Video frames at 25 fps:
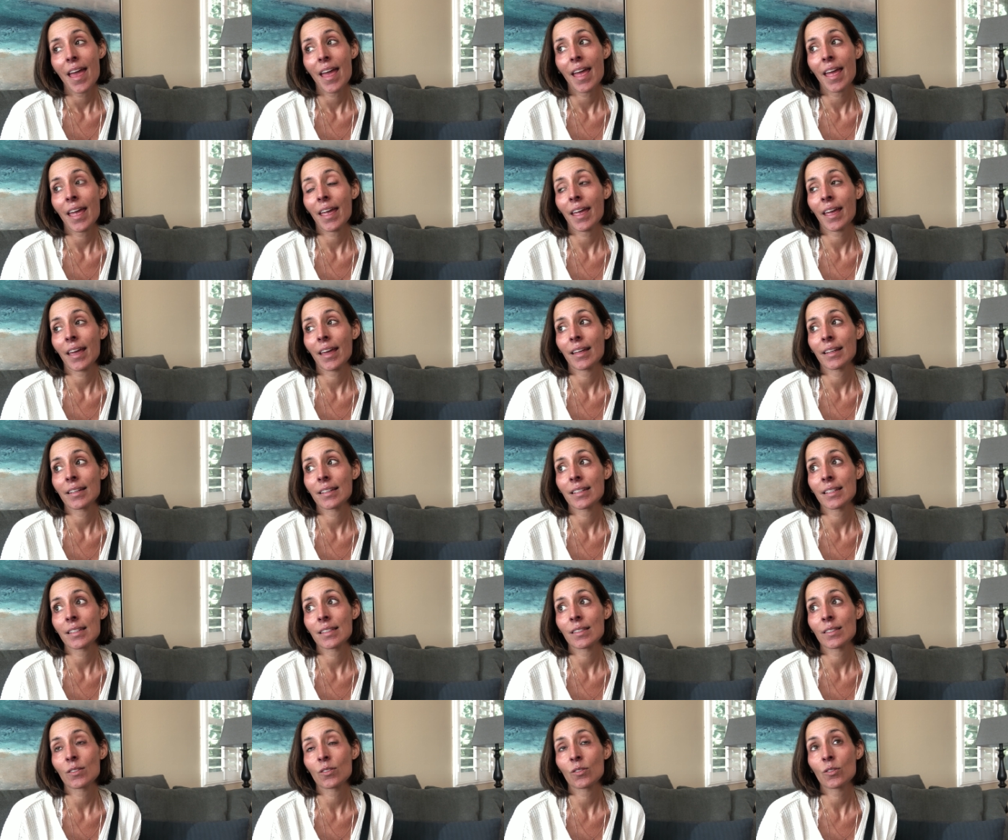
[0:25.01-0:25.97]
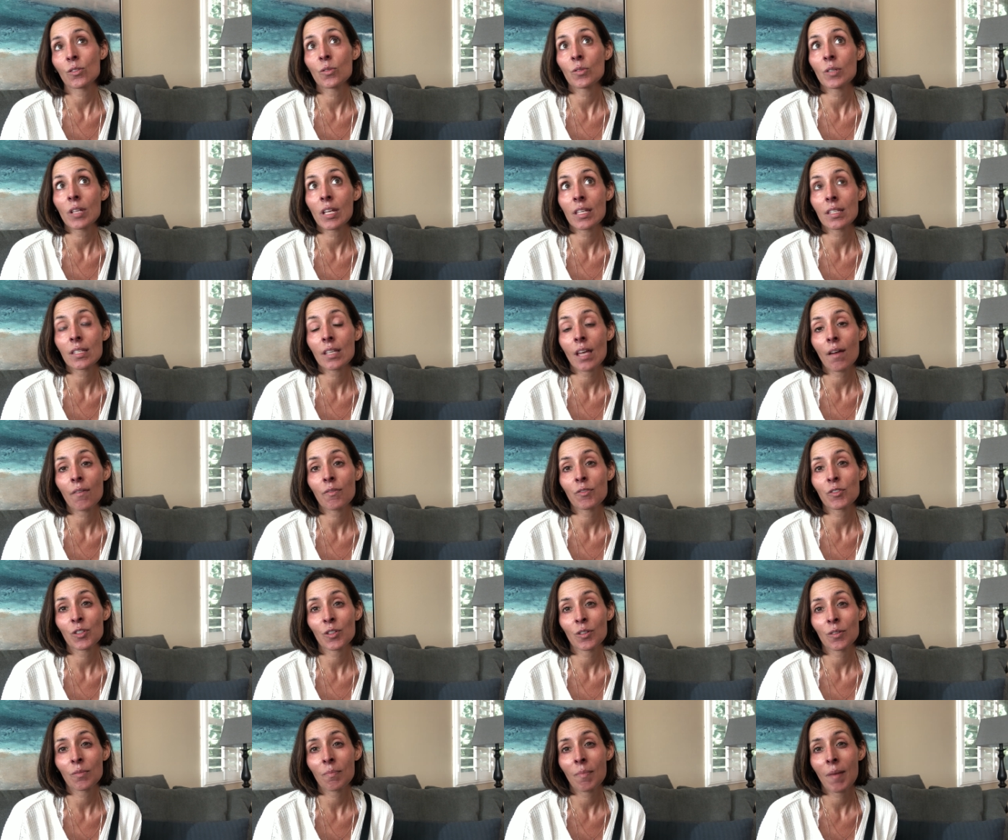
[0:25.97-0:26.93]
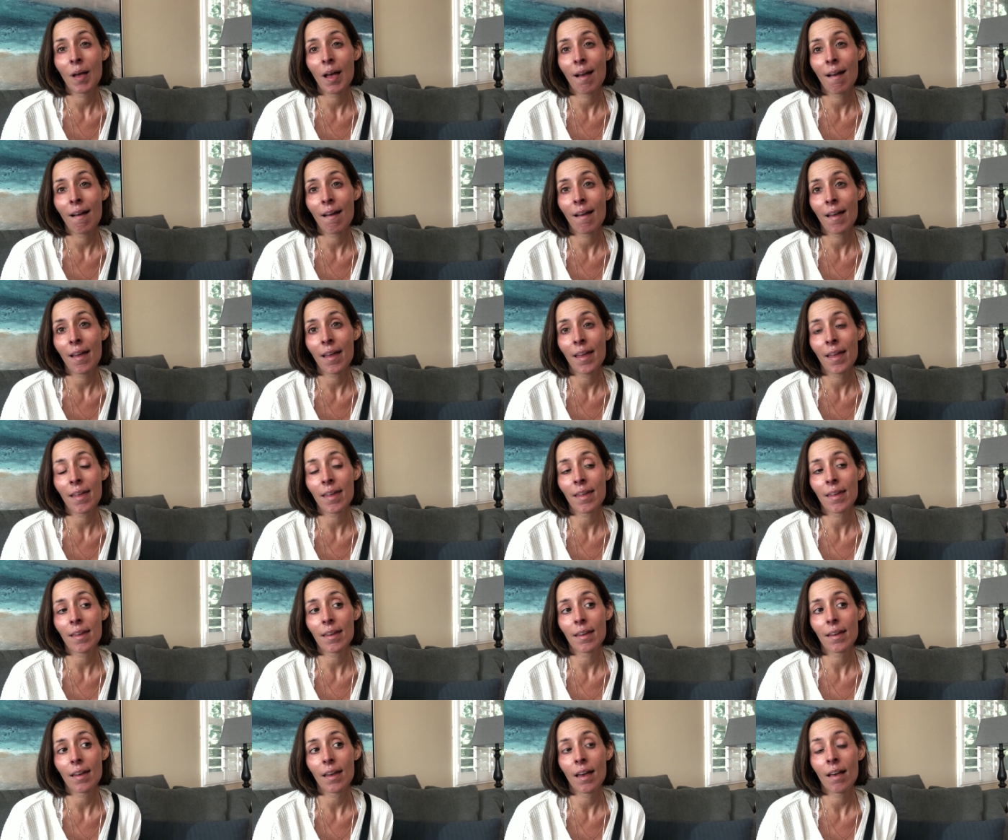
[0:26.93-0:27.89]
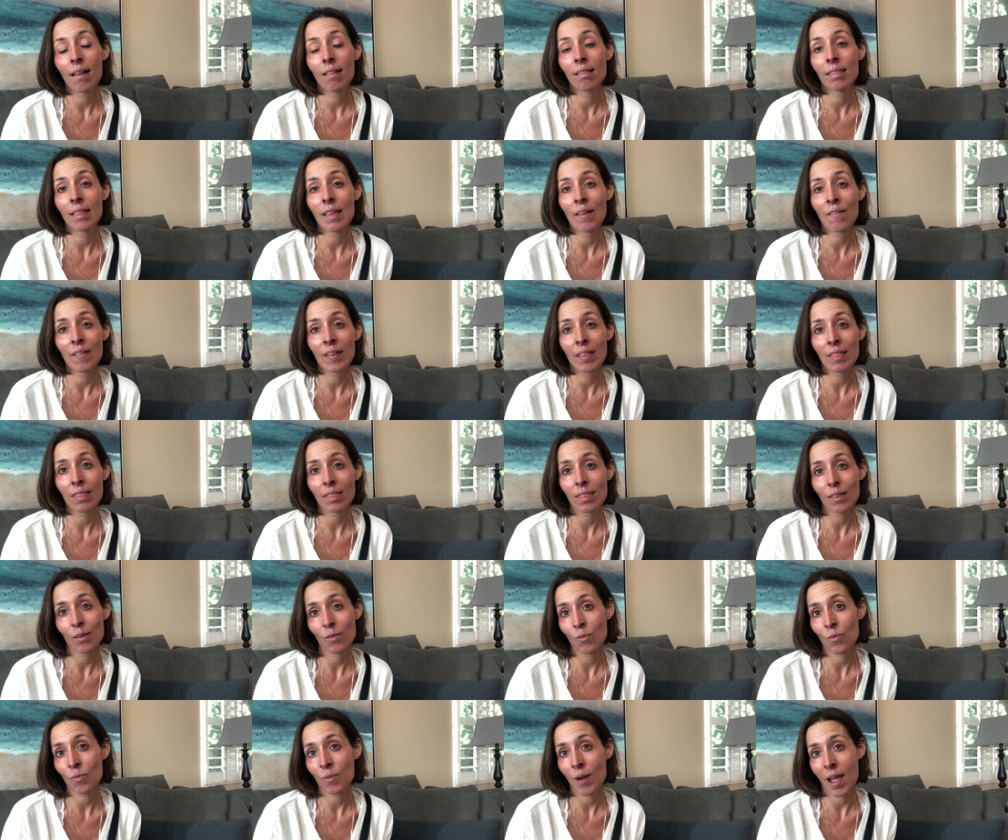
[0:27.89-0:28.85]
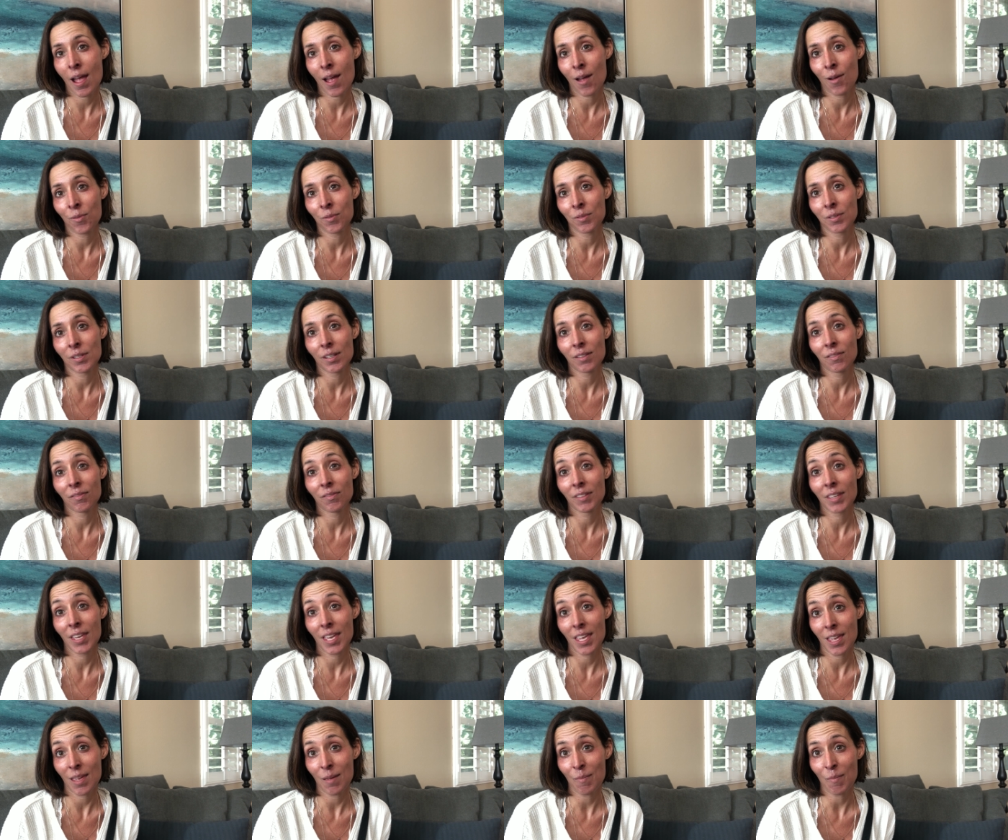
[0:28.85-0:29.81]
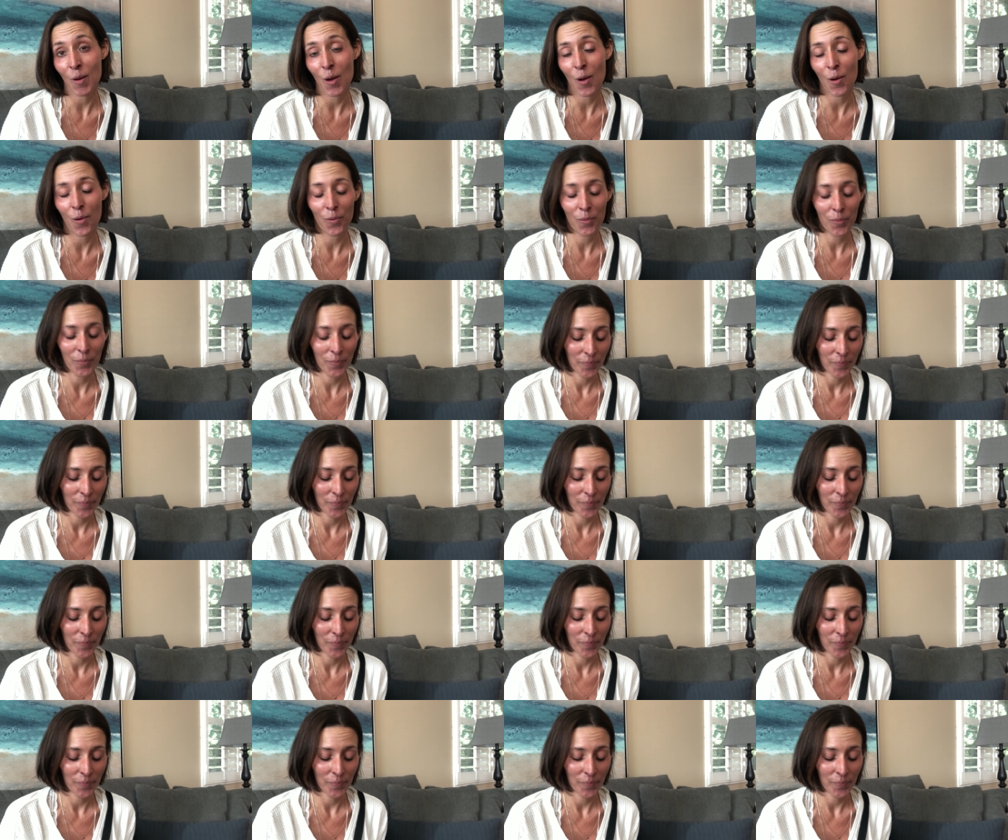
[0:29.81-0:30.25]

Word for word: and it's two days after my 11th round of chemo.